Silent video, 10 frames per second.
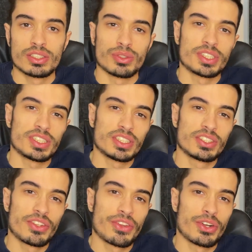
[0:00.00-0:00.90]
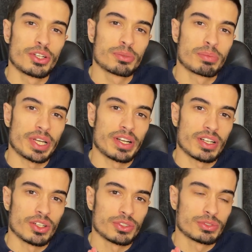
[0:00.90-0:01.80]
So this is the third
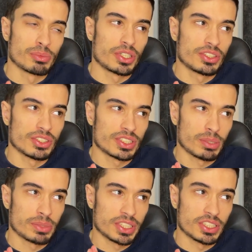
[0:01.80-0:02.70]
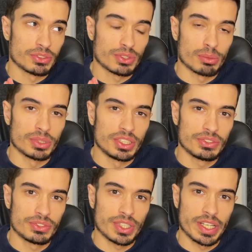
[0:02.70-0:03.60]
pair of monitors I'm testing from
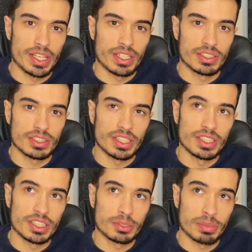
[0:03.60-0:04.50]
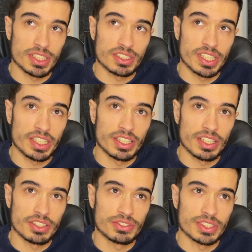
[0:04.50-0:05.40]
Eve, and in this past
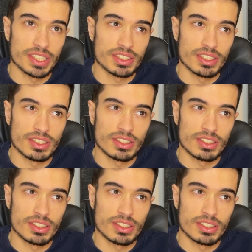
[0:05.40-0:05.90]
decade I've tested